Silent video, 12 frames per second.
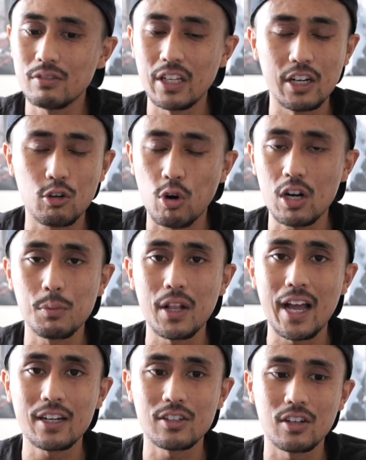an incredible
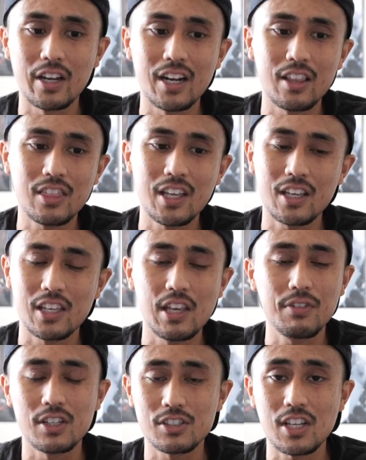actor, and I think
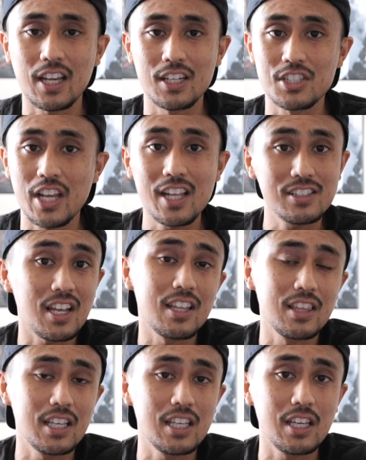given a second chance, I
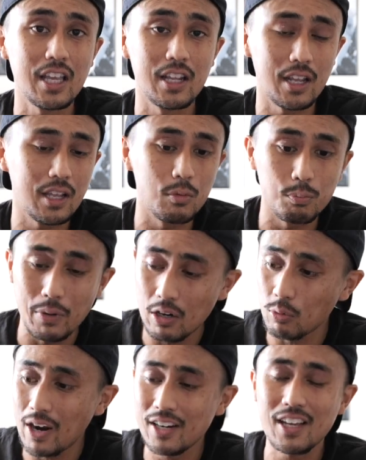think he and better
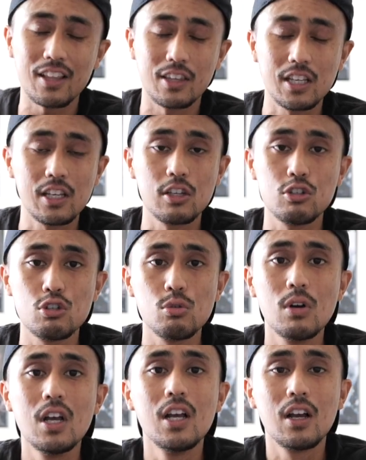writing, I think he could do
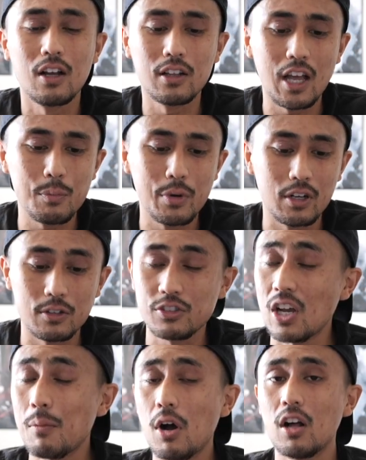a lot better.
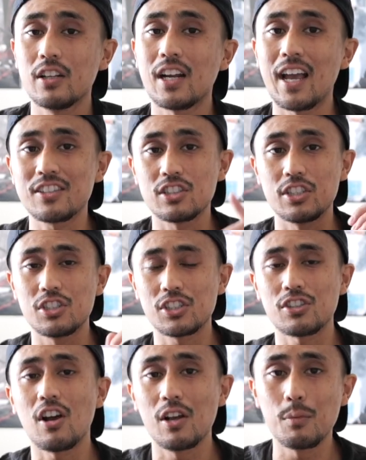Tom Holland, I actually just
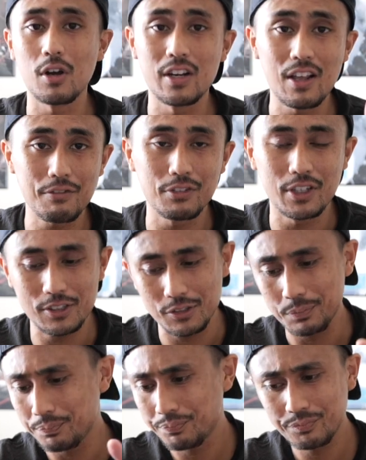saw him on
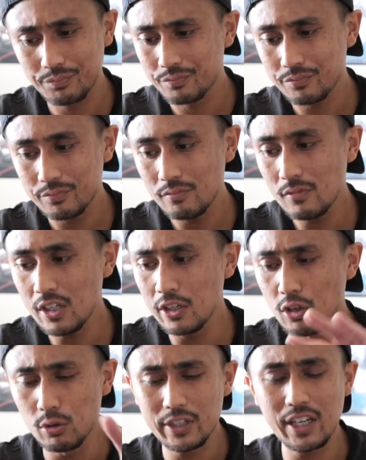Netflix,
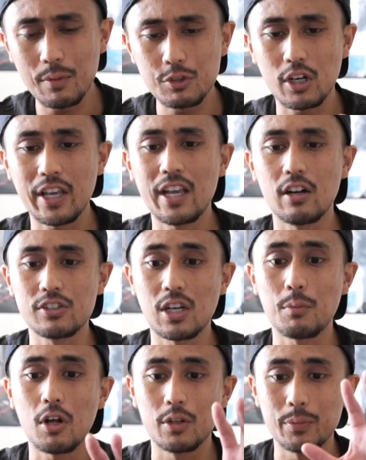don't think I'm trying to hate on
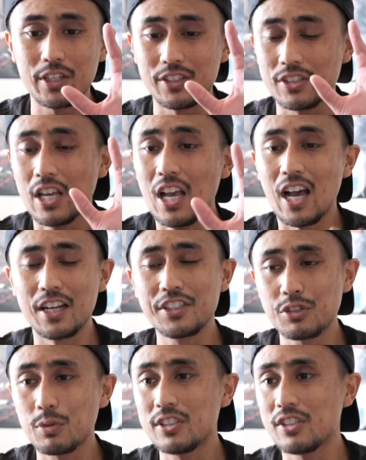Tom Holland, because I
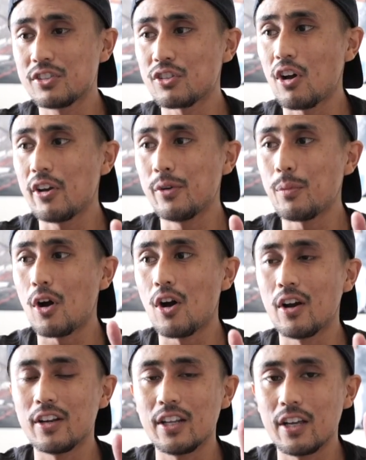just recently saw him on